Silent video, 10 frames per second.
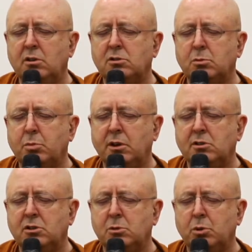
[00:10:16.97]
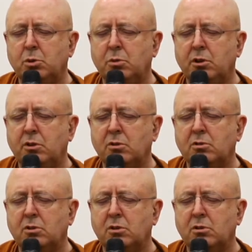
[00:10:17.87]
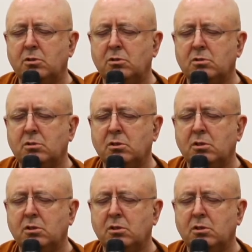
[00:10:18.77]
spaces between your toes.